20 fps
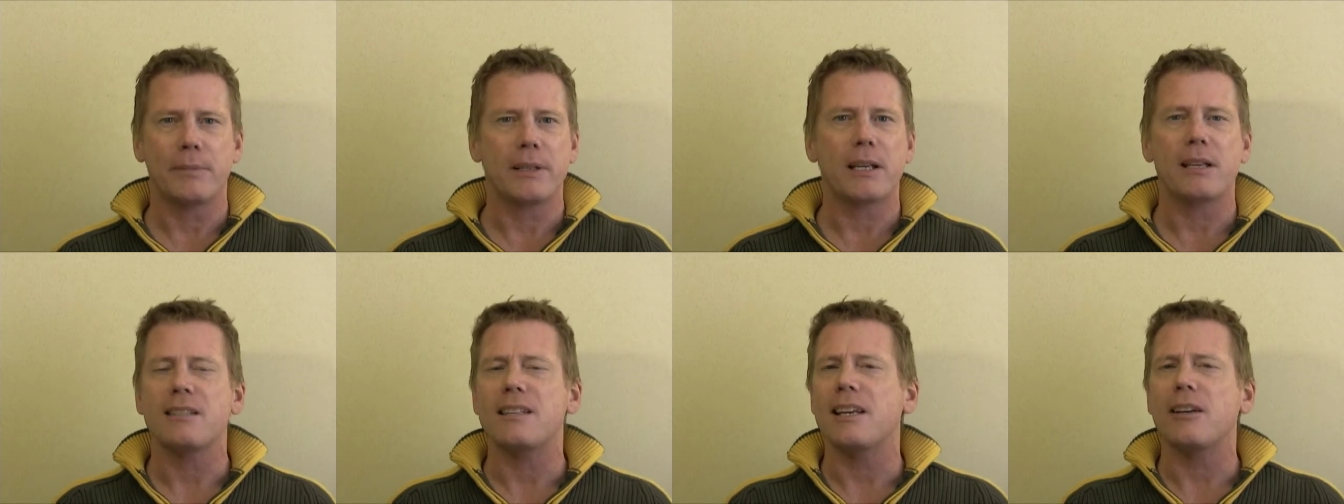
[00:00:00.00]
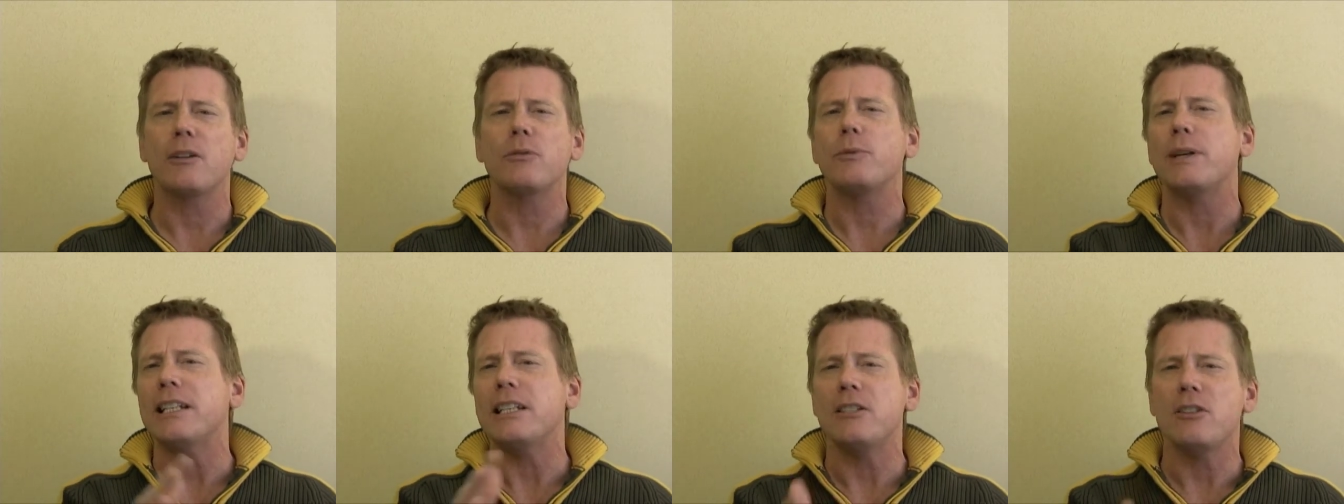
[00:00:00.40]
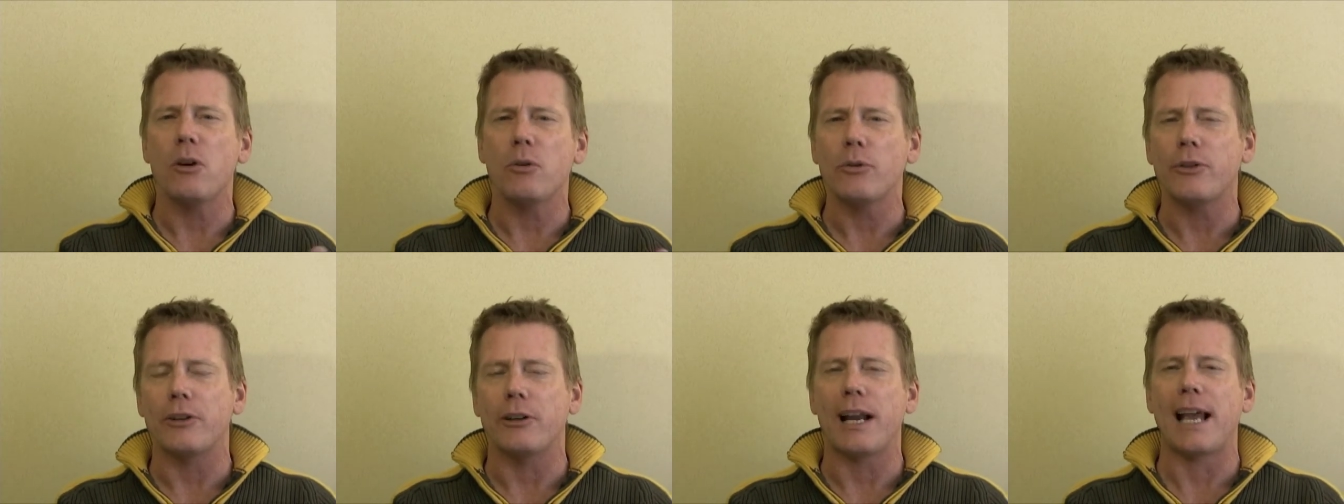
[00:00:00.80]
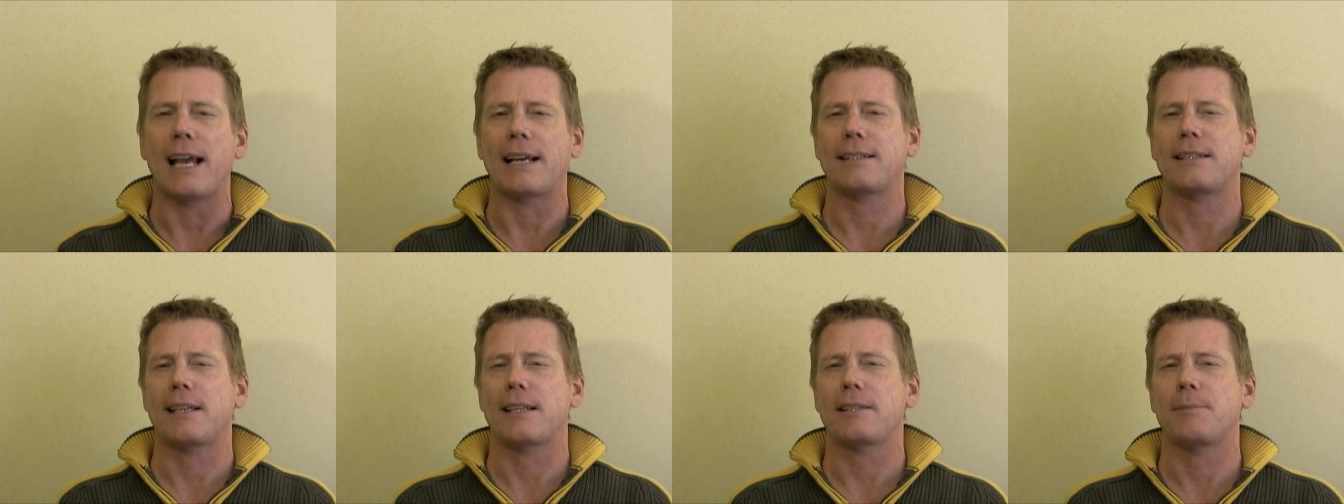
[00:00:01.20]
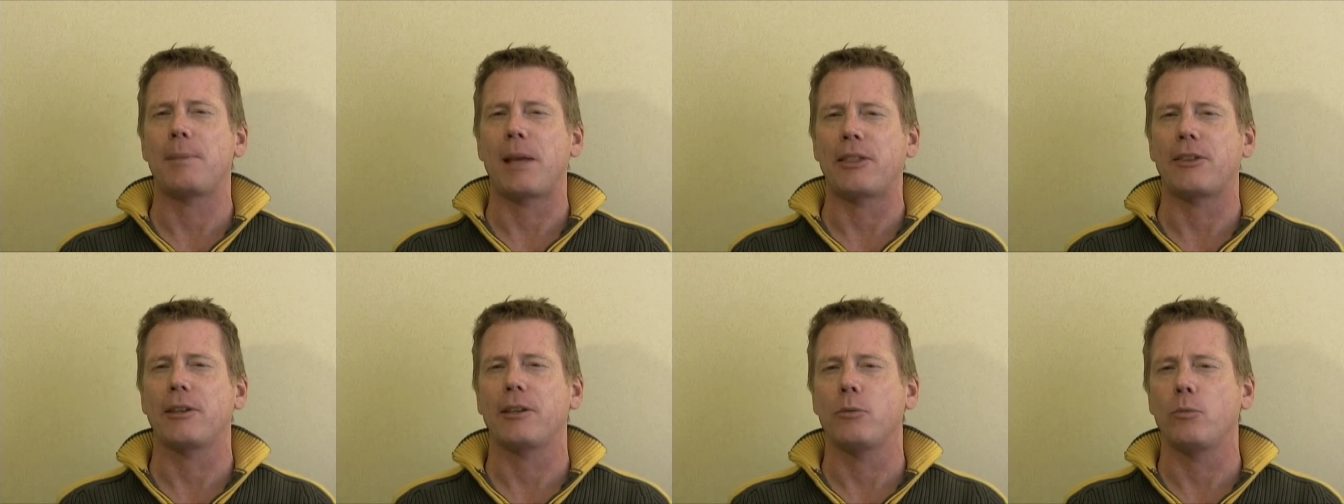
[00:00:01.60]
because they already know their access
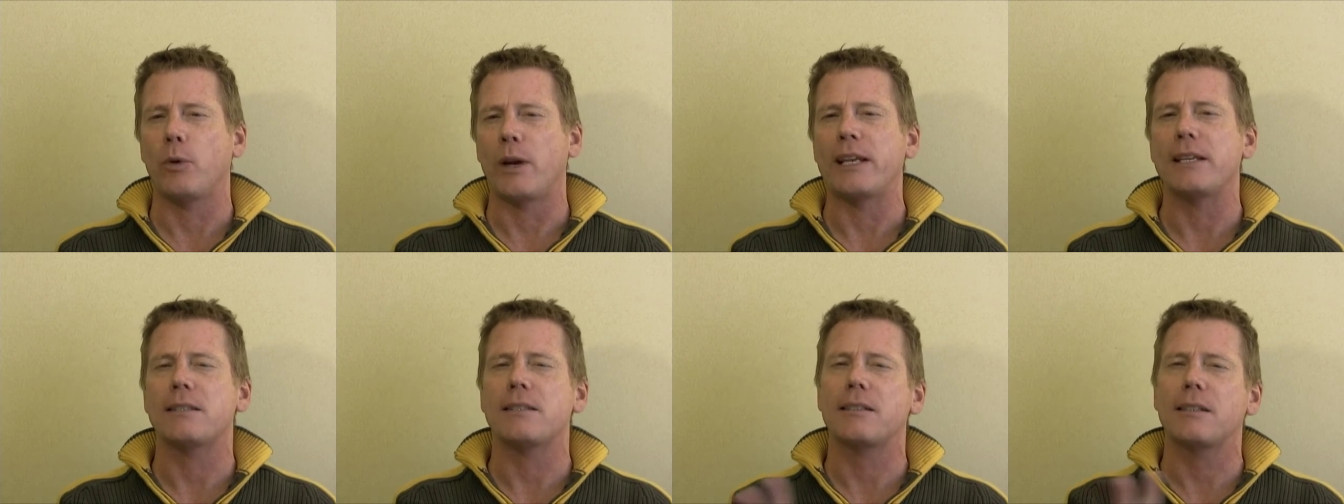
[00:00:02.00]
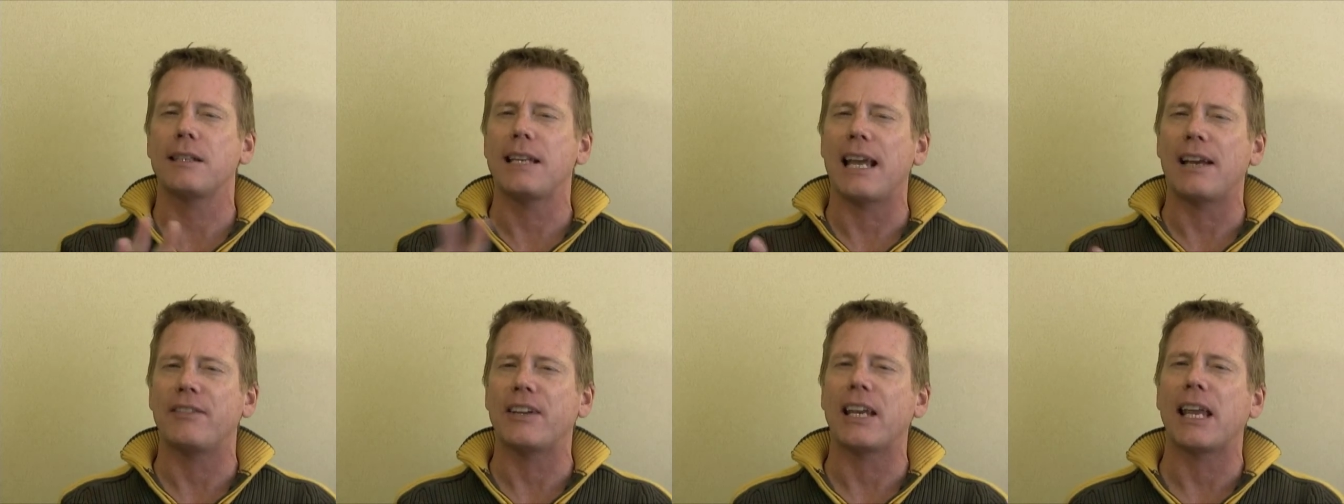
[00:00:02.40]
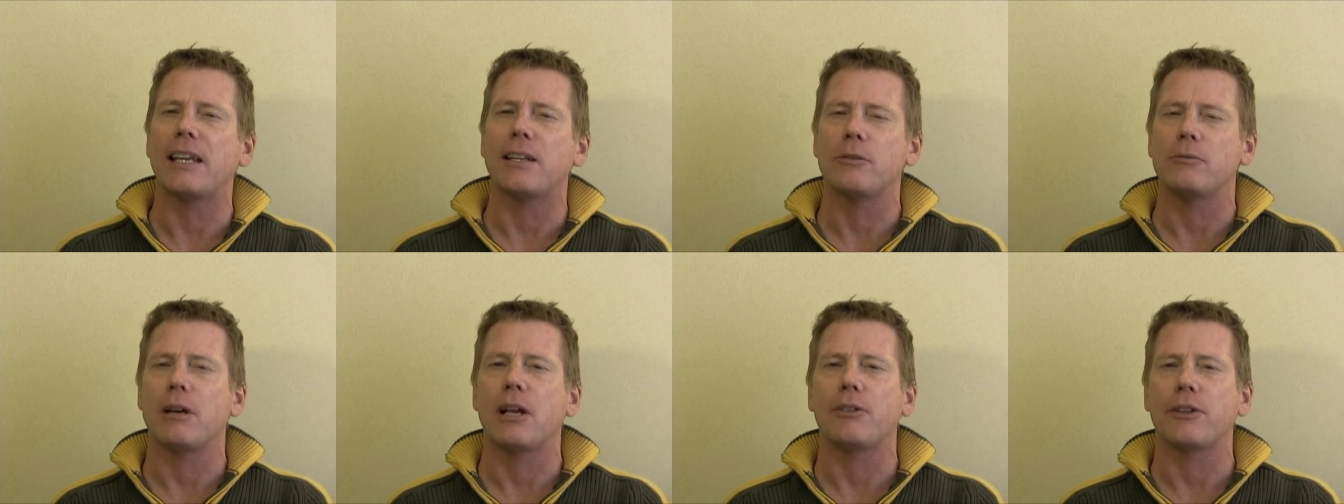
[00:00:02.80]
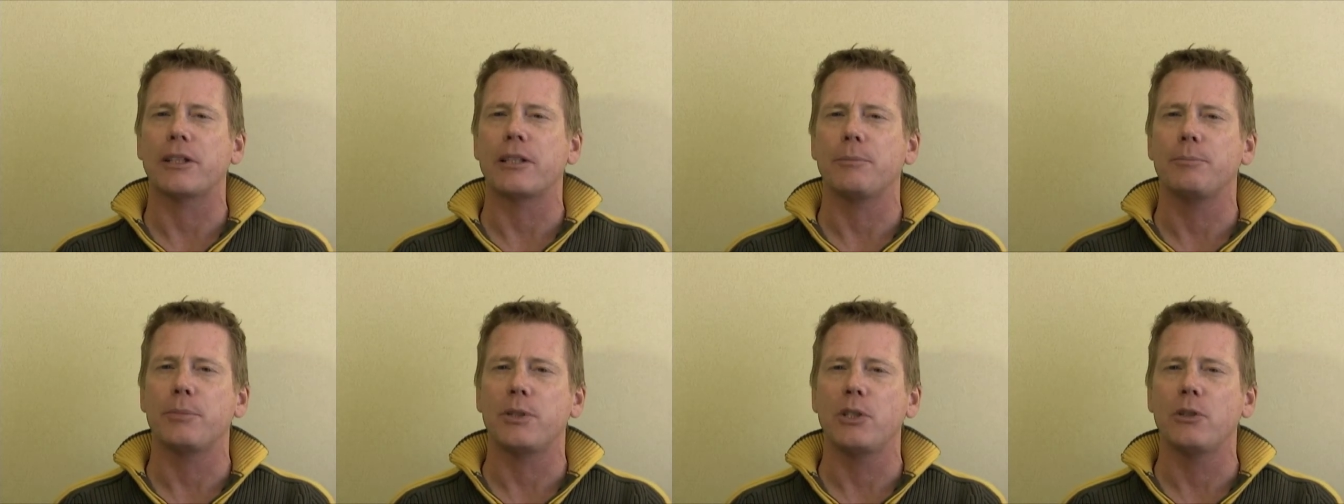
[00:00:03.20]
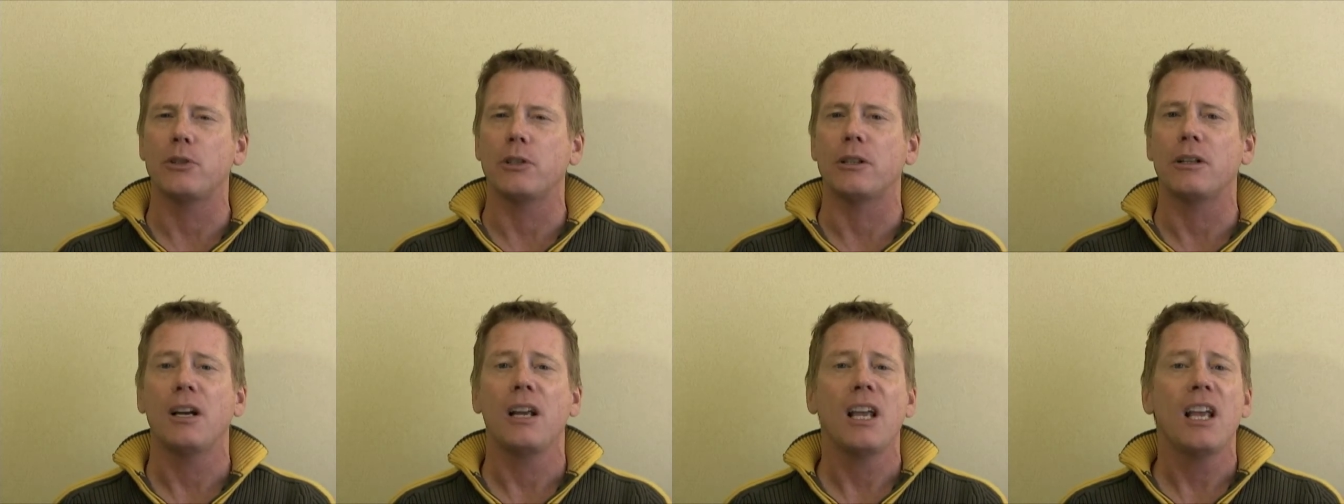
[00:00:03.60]
method and ways to navigate around the
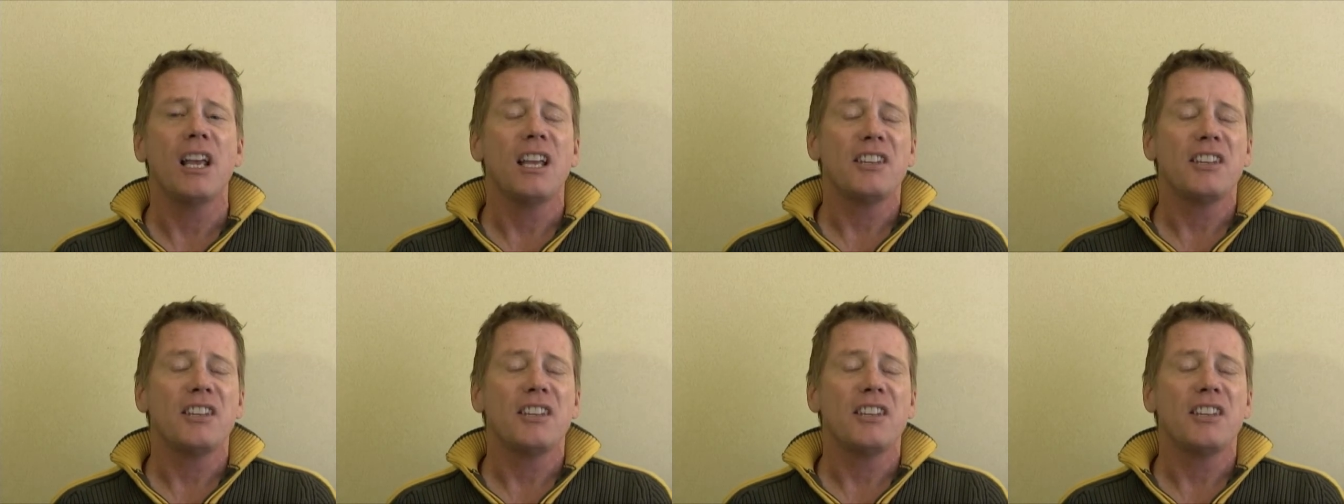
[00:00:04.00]
computer.